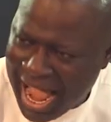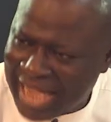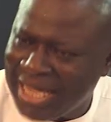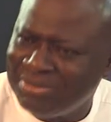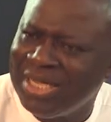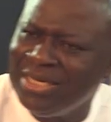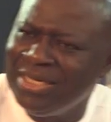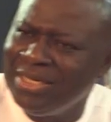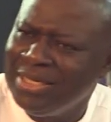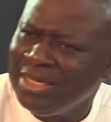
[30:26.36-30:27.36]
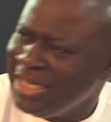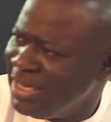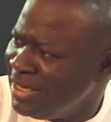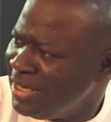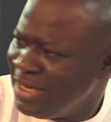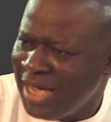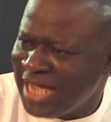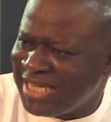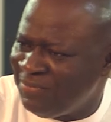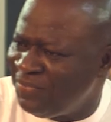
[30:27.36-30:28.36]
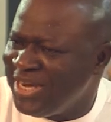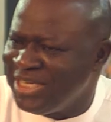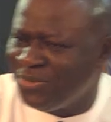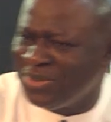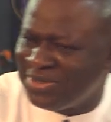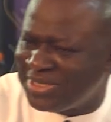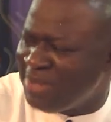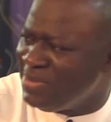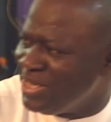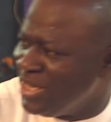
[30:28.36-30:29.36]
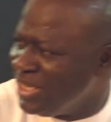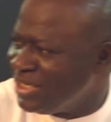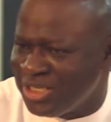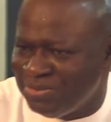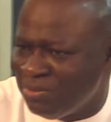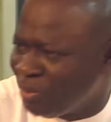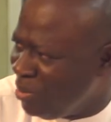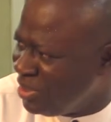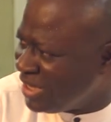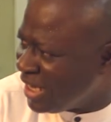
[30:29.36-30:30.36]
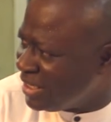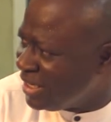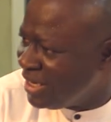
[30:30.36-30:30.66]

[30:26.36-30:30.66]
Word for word: I kept saying, I kept feeling she wanted to tell me she's been promoted.